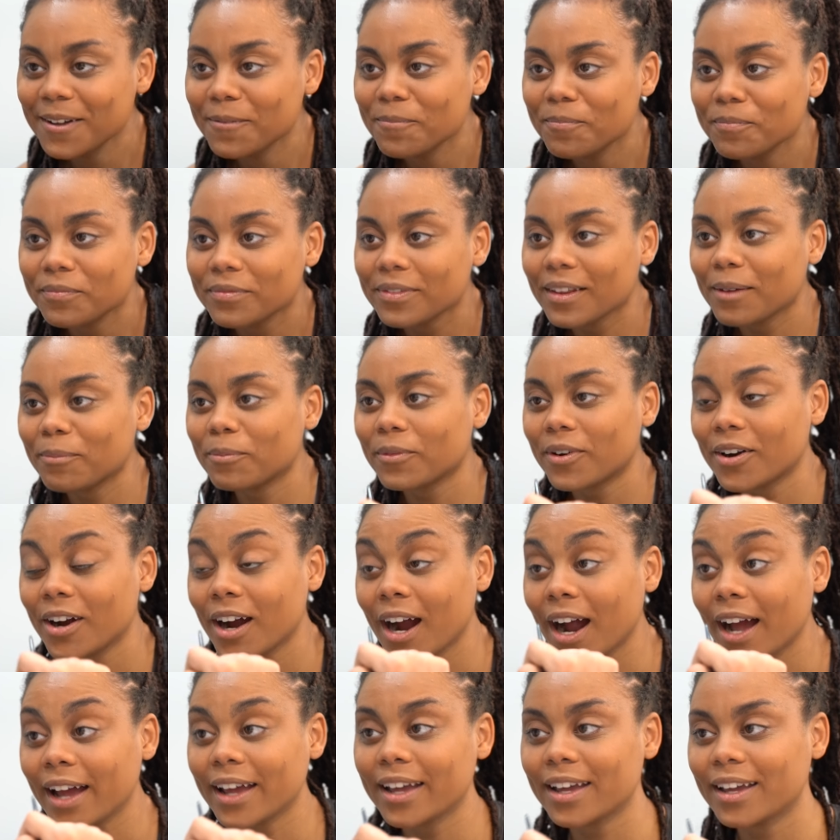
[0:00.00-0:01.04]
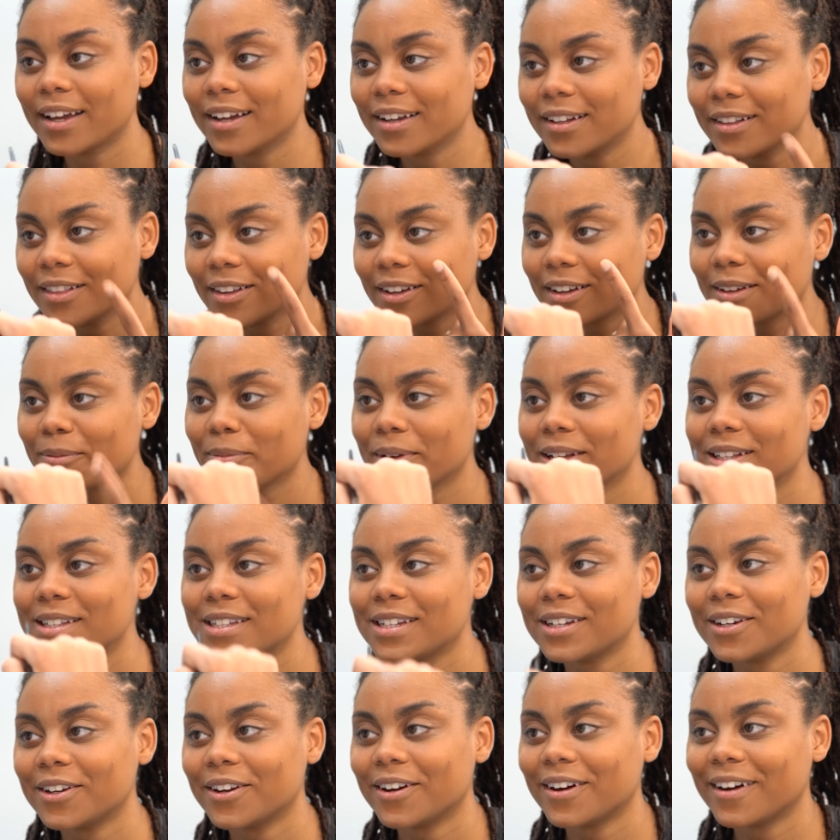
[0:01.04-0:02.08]
good. I'm crying. Look at my
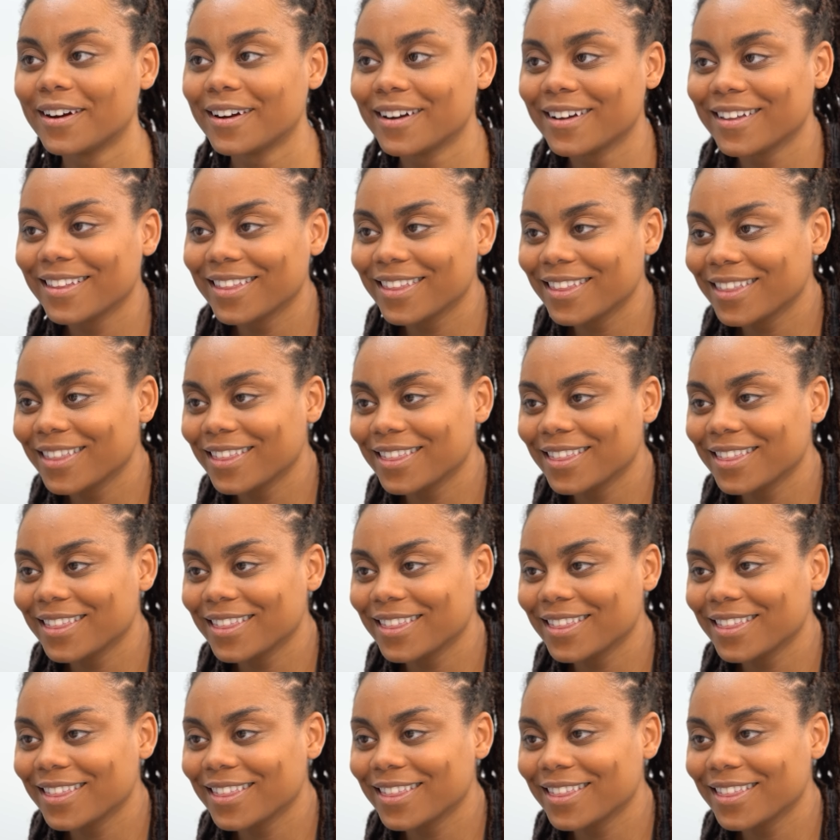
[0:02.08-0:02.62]
tear.